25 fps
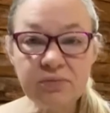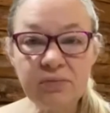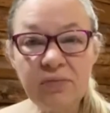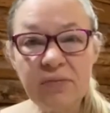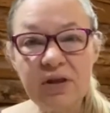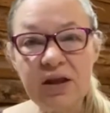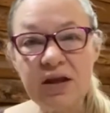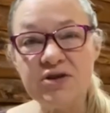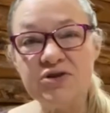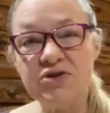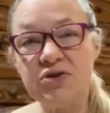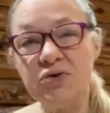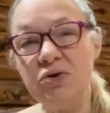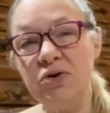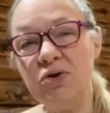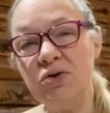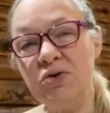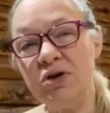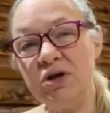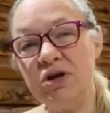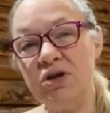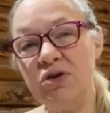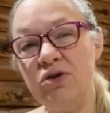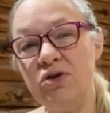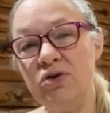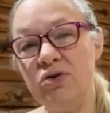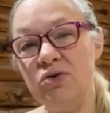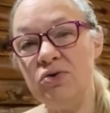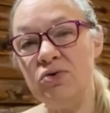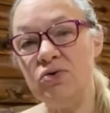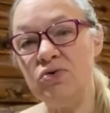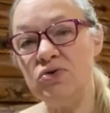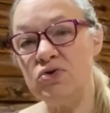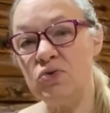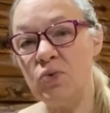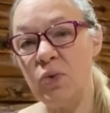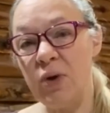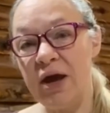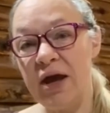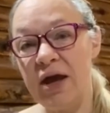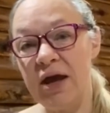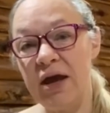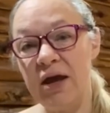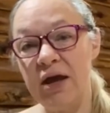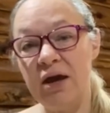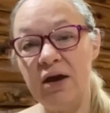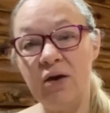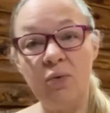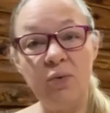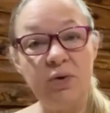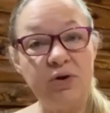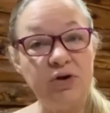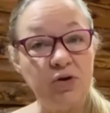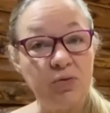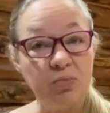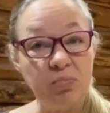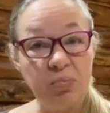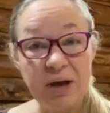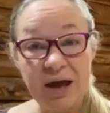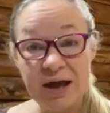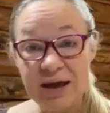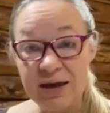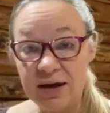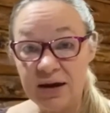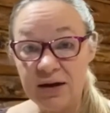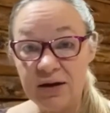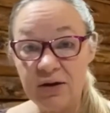So you can use whey when you're baking.